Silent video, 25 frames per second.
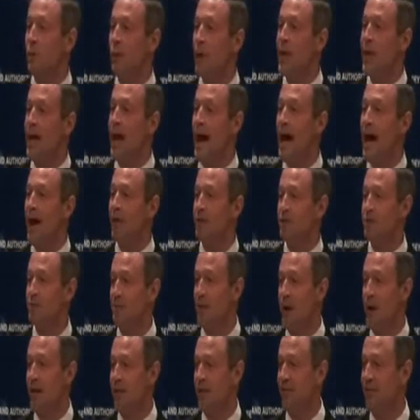We house
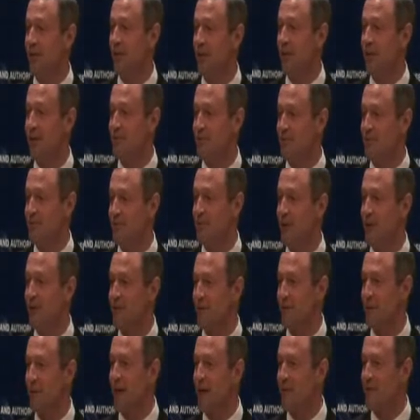much of the
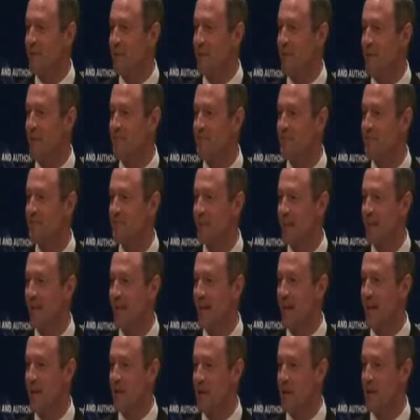federal government,
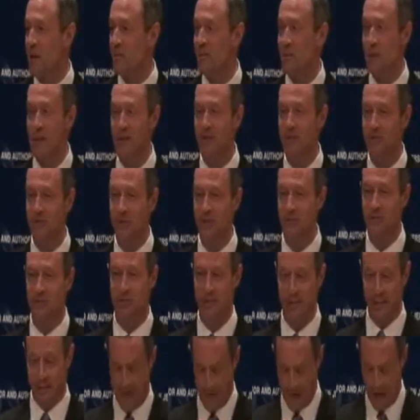and nobody seems
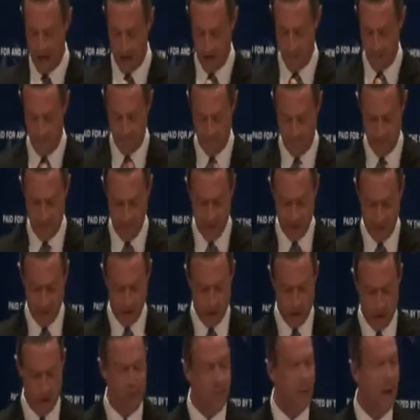to care.
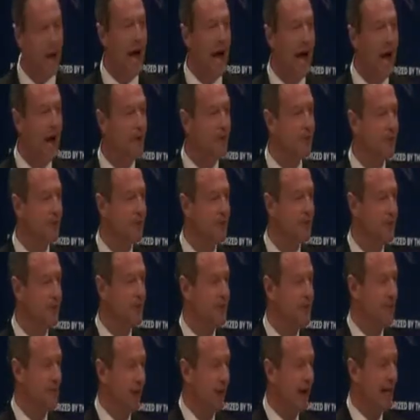You have
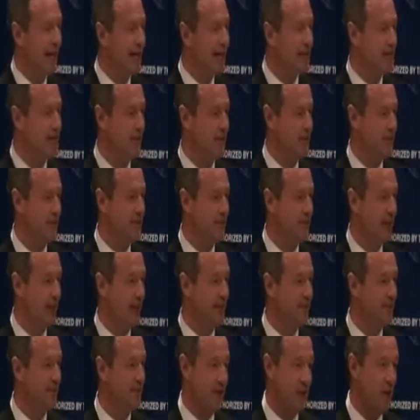the Giants and the
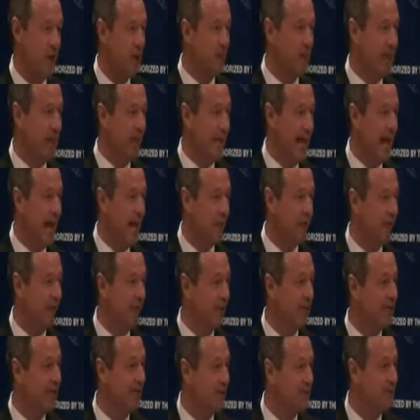Jets, and nobody
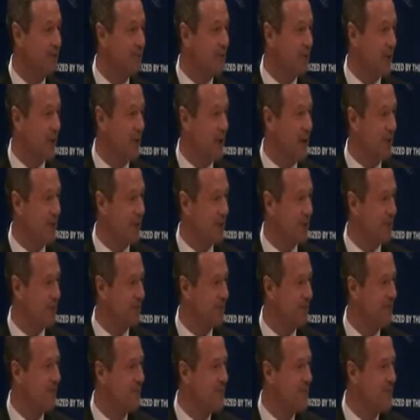nationally seems to notice.